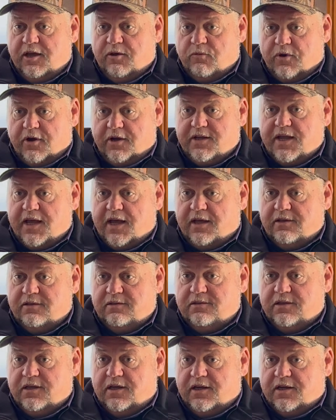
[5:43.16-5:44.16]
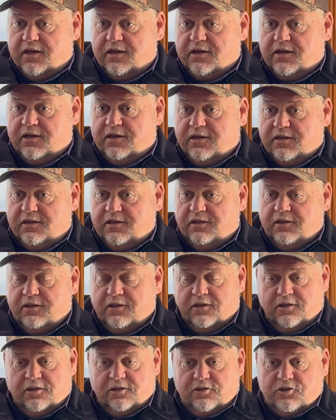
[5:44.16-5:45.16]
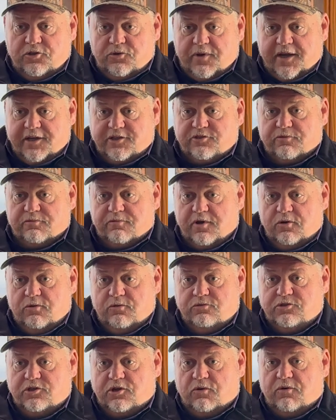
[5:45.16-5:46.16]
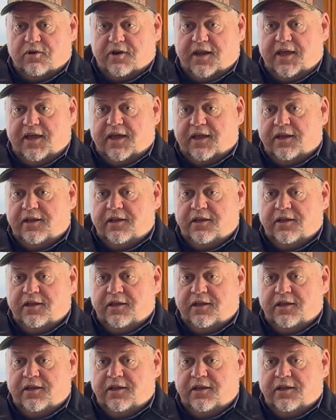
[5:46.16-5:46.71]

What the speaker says: and worked out 2 extra roads going in.